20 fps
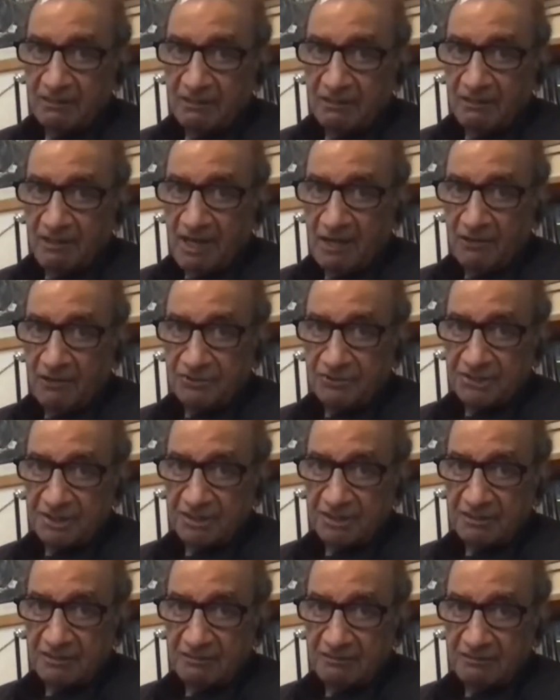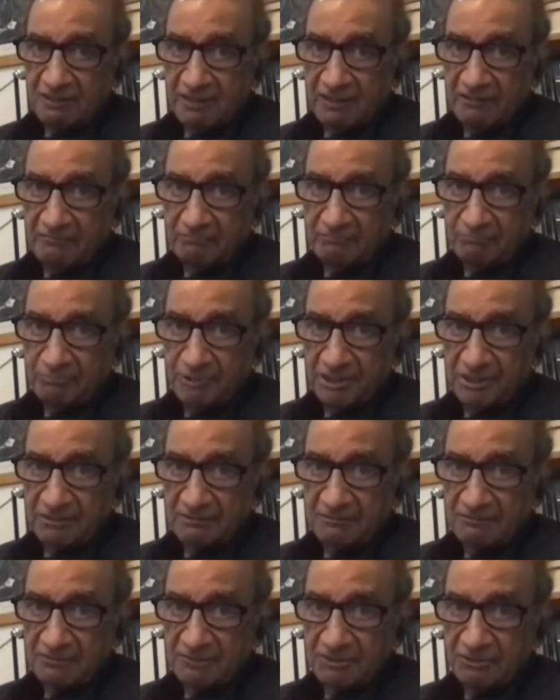house in Britain
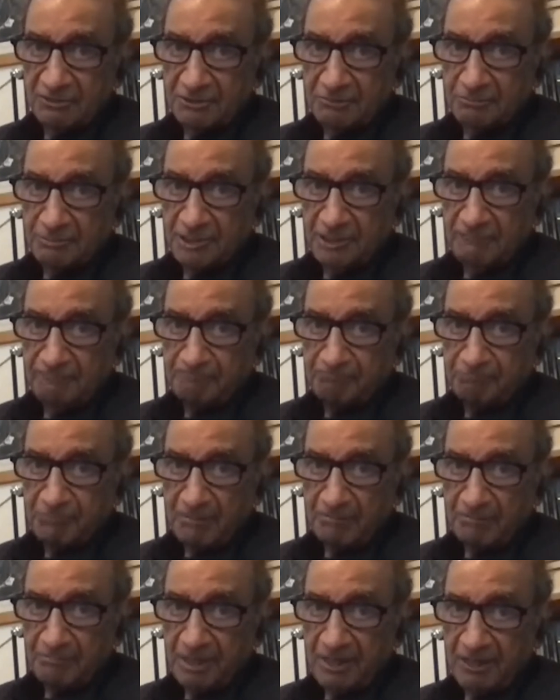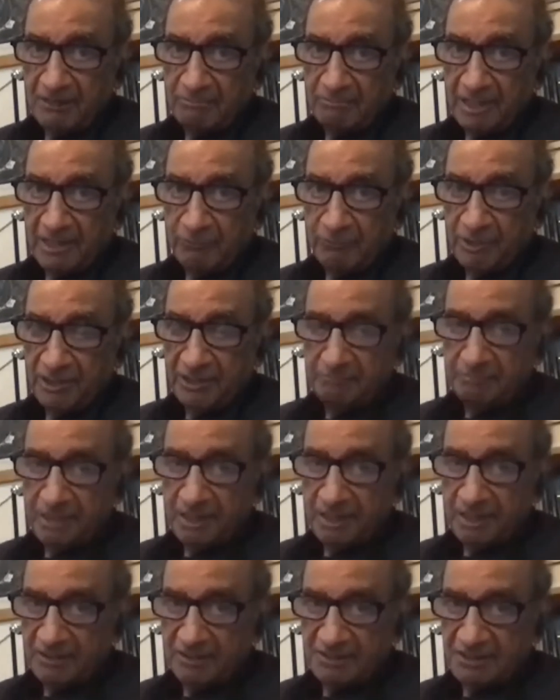is going to be powered by wind power,
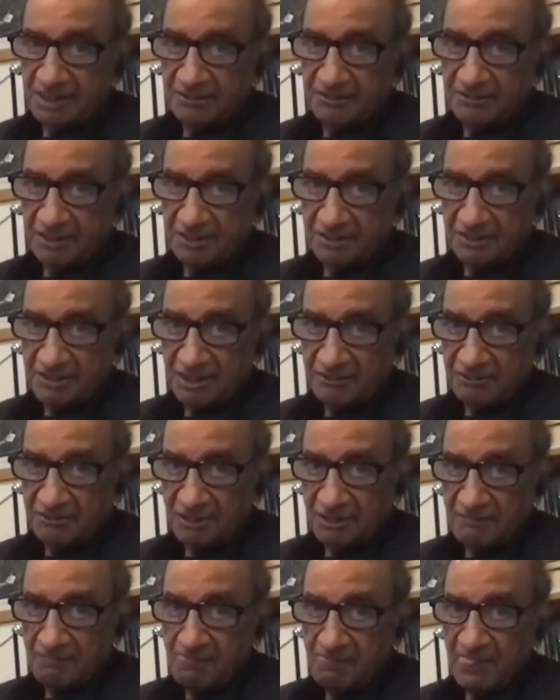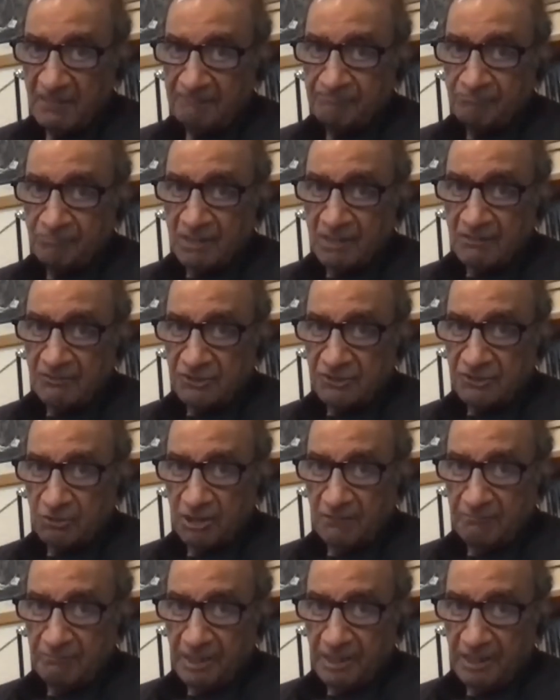et cetera, solar
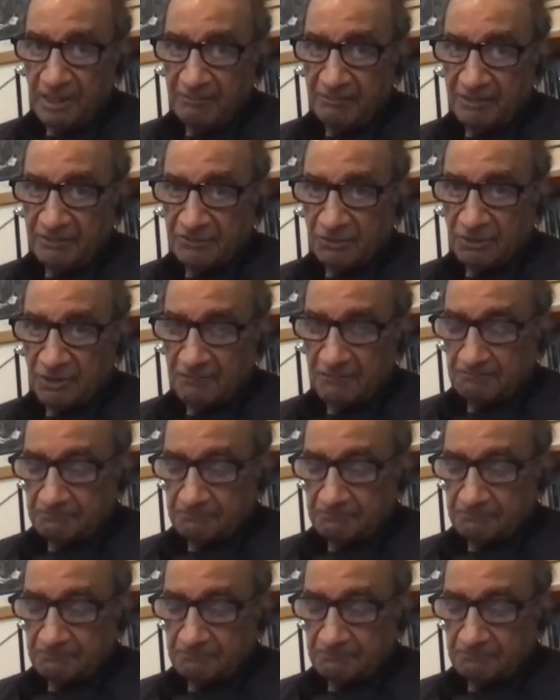power and so on.